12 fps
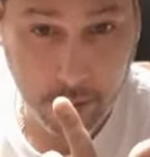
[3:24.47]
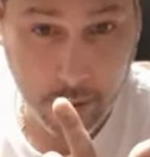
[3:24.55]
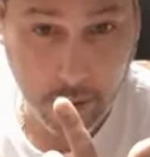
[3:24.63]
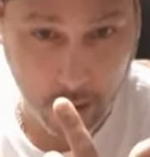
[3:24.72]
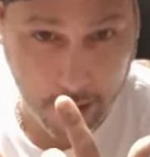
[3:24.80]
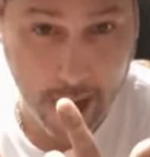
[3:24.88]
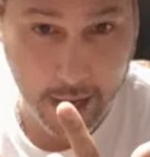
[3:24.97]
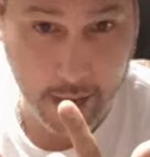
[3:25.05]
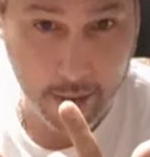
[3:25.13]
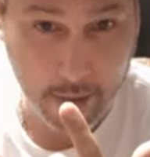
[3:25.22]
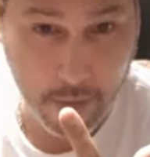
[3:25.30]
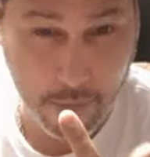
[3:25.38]
Okay?
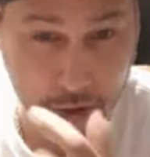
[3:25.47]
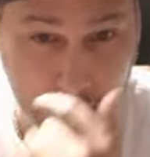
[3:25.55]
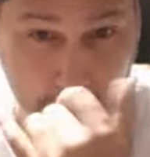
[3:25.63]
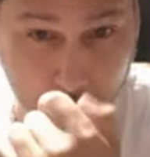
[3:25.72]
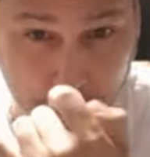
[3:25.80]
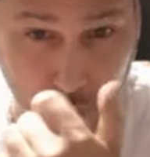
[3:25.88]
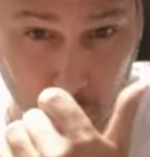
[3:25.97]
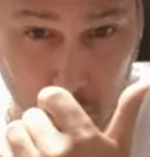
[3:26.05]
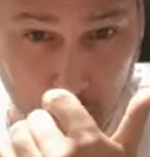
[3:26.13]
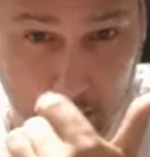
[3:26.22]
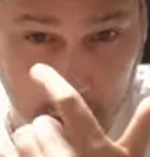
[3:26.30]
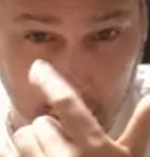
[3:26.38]
If you get confused,
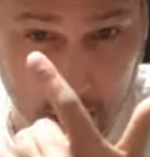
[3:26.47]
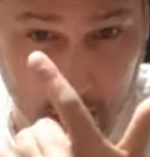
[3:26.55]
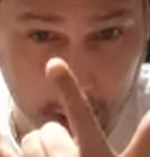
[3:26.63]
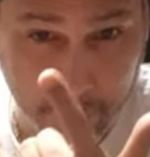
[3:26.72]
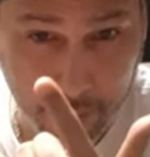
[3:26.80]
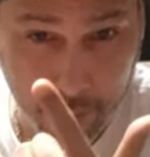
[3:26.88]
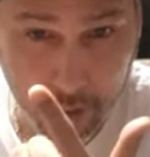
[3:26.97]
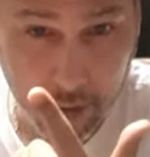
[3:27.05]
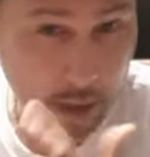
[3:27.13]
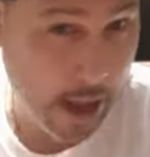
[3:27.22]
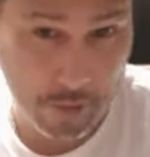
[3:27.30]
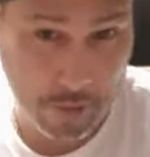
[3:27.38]
look at the thumb.
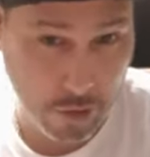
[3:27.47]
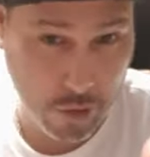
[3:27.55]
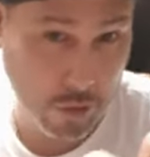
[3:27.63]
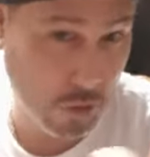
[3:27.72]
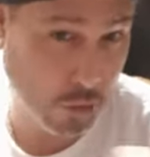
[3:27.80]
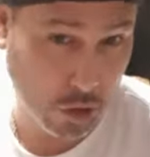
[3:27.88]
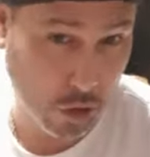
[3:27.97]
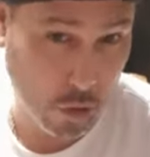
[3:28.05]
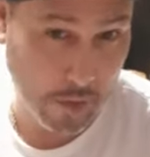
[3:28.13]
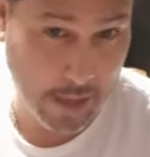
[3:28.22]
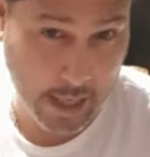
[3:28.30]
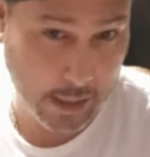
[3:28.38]
I know you're usually
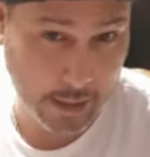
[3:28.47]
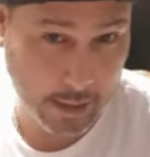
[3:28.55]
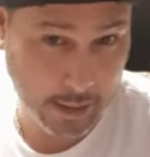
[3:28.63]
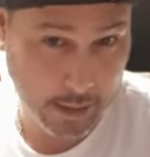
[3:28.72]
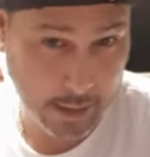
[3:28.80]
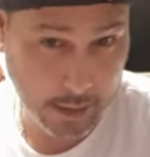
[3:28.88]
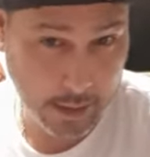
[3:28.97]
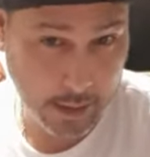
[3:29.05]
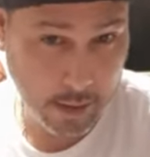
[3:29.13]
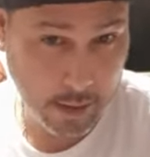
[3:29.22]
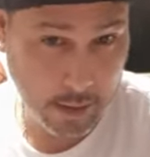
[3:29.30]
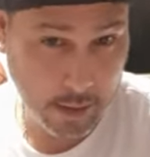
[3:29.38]
doing this,
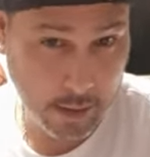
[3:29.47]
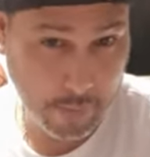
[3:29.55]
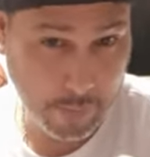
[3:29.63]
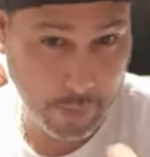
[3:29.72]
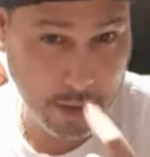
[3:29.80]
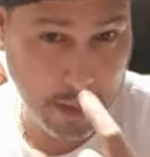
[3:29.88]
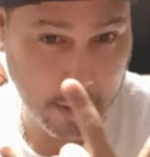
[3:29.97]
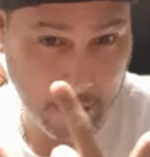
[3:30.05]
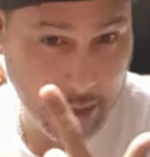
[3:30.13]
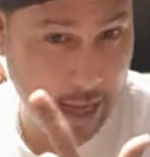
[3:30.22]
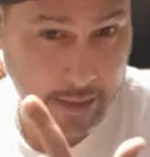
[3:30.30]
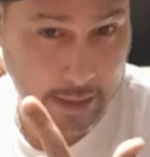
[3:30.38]
but
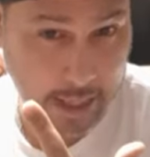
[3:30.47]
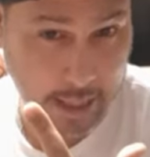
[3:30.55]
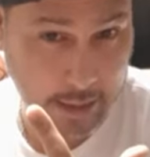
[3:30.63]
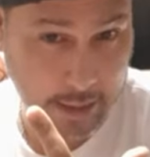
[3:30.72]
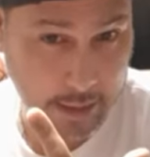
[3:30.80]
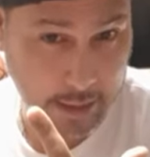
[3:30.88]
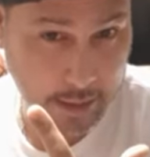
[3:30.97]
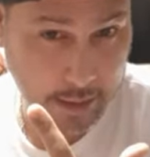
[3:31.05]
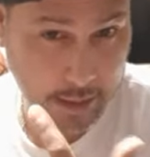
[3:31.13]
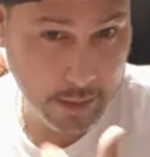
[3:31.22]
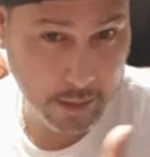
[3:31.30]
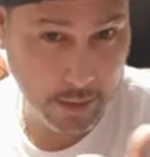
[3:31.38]
not this.
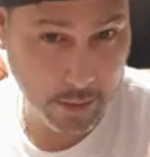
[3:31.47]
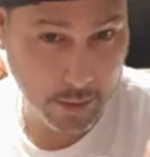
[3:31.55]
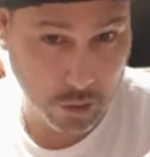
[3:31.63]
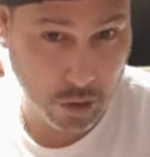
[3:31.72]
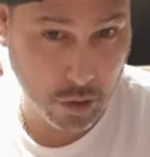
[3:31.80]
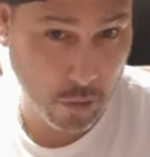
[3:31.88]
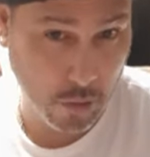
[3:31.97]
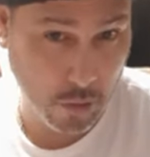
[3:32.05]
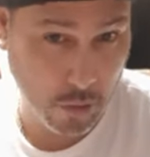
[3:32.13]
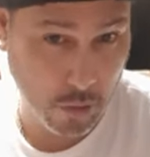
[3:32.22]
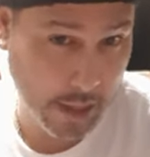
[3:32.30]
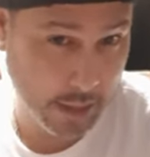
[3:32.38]
You're usually doing
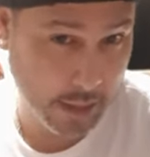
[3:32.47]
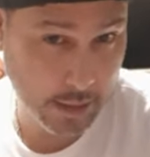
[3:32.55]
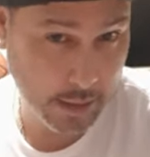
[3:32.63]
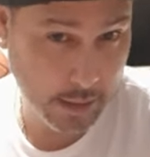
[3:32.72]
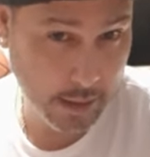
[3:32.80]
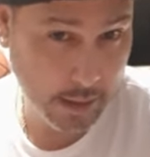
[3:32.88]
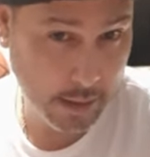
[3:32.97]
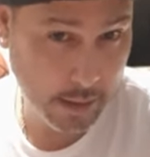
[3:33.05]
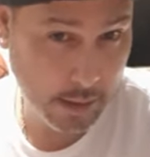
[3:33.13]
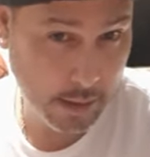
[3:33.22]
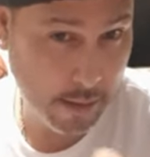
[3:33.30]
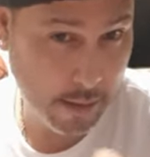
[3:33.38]
this,
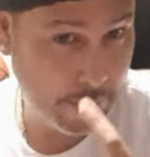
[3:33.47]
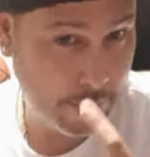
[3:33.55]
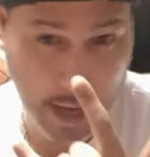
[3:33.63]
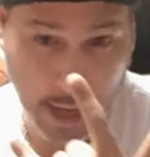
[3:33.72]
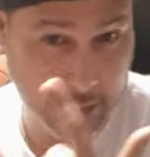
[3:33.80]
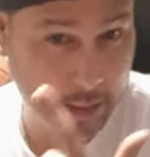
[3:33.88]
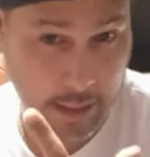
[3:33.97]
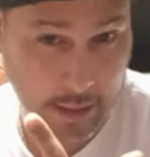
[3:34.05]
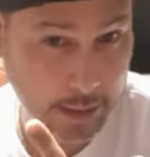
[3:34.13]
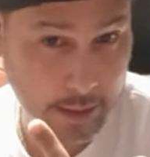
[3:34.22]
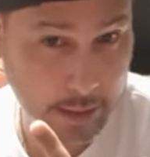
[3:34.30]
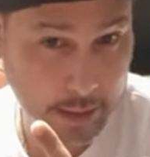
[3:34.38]
not this.